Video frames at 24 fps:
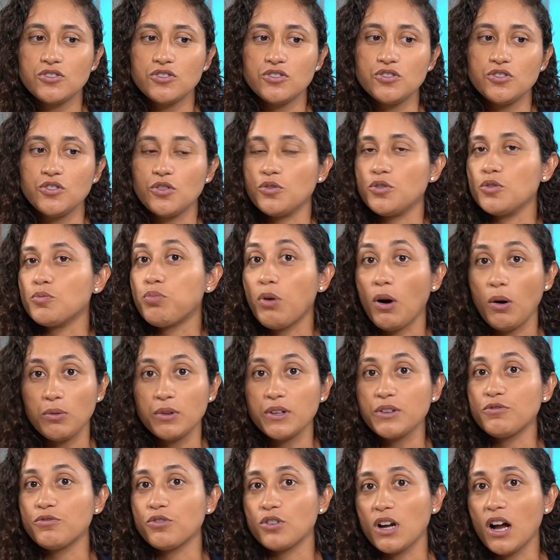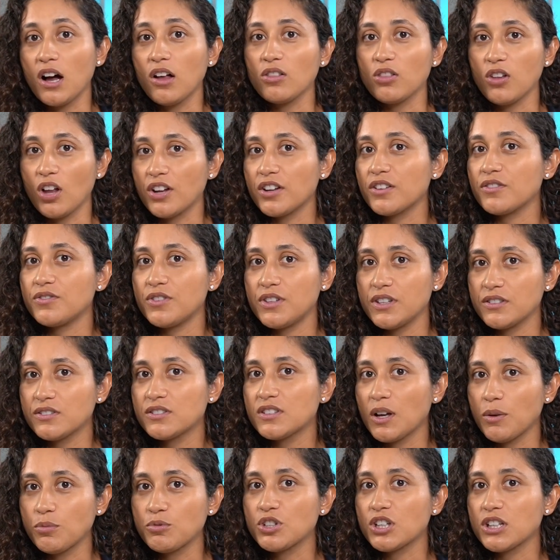you know, you probably forgot a lot of the
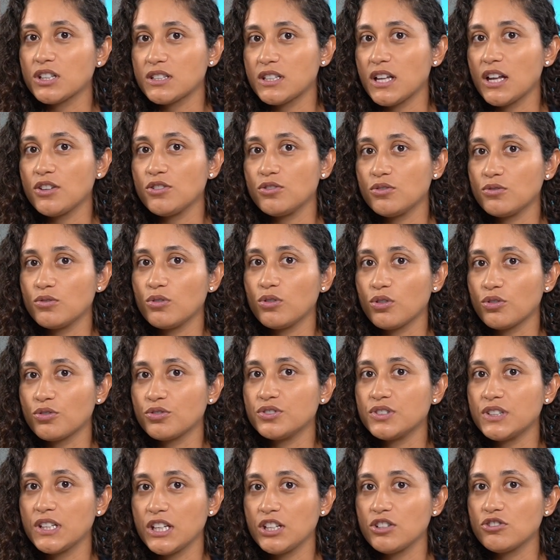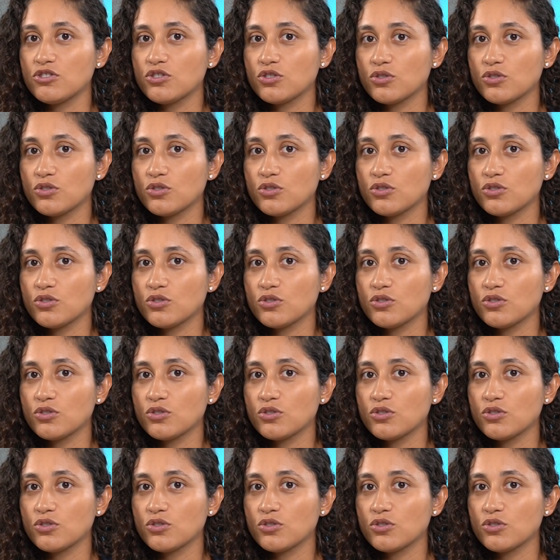subjects that you learned in